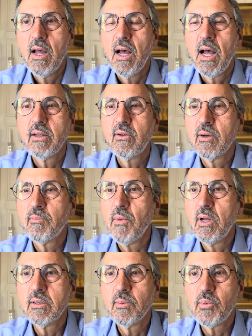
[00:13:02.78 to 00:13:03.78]
I took
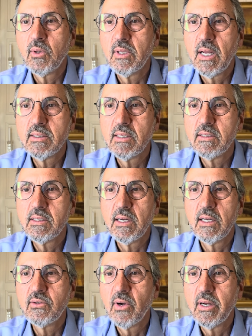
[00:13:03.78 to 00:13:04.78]
multiple lessons
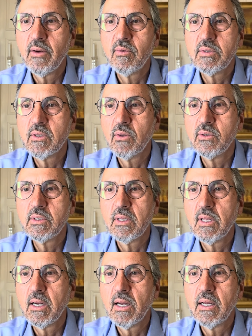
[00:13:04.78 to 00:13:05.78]
and I tried every
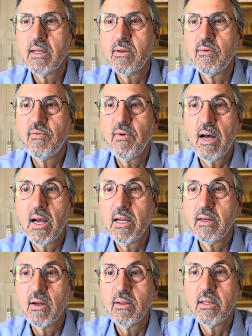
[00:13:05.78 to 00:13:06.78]
solution that I could
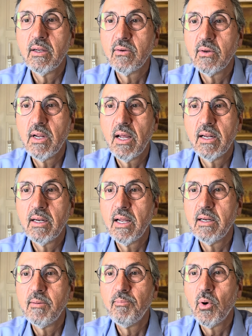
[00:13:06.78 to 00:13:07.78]
find on the internet
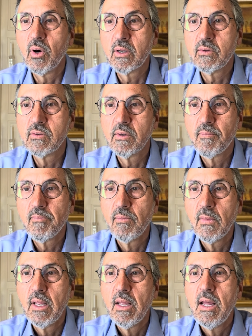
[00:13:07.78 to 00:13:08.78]
and in books,
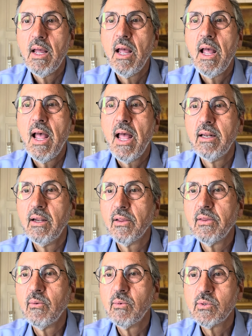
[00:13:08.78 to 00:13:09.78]
and
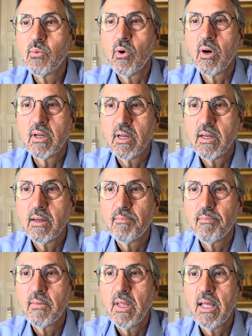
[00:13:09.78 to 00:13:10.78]
nothing was working.
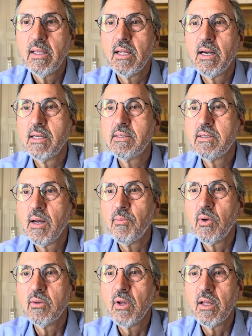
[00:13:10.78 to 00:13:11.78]
And then I
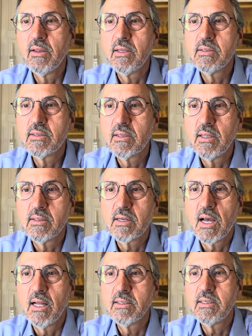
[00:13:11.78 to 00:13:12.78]
stumbled on this
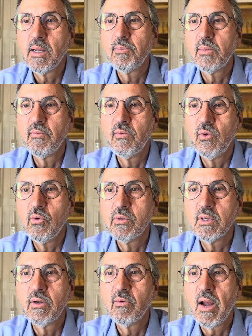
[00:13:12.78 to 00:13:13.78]
concept of
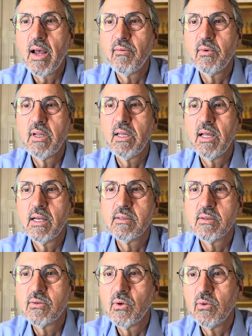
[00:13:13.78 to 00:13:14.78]
using gravity as
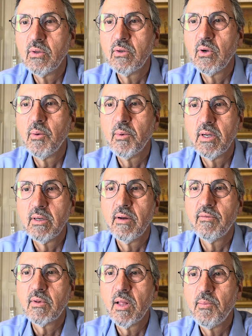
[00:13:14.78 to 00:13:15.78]
the sole determinant
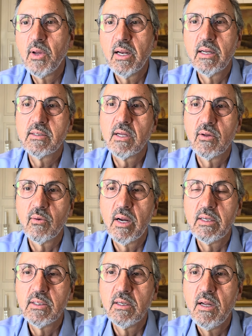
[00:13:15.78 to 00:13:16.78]
of club head
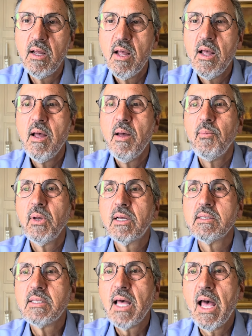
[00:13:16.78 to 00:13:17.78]
acceleration,
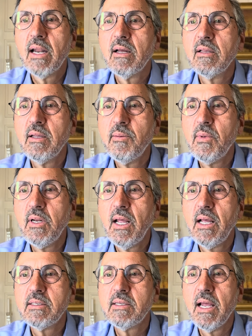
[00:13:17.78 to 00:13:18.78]
because that
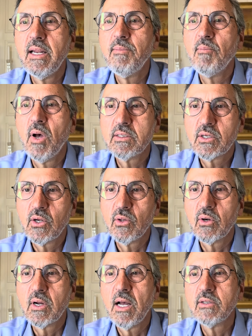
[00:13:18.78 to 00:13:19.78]
eliminates any
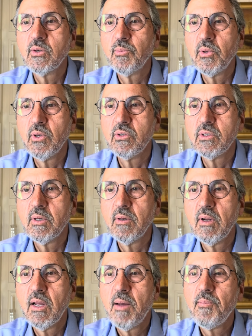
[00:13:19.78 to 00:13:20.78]
muscular
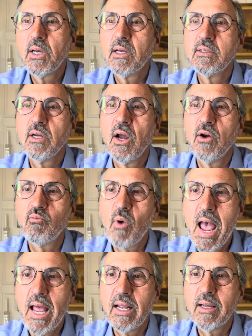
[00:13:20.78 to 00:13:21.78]
contribution, because
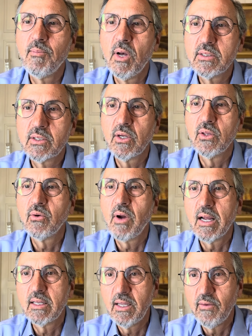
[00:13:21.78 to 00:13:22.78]
erratic muscular
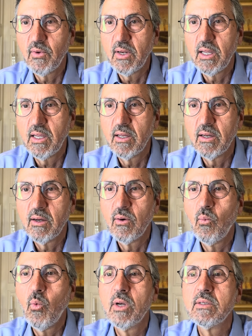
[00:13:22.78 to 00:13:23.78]
activity
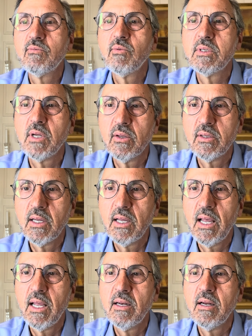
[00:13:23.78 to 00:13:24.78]
was
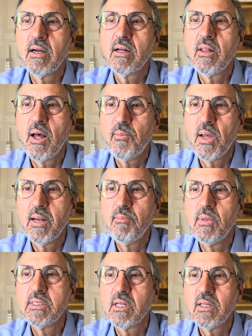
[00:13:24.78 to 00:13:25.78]
resulting in club head
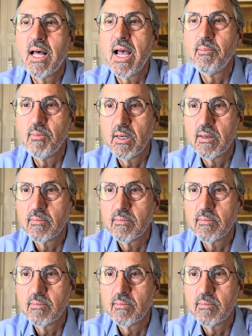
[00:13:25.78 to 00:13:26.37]
misalignment.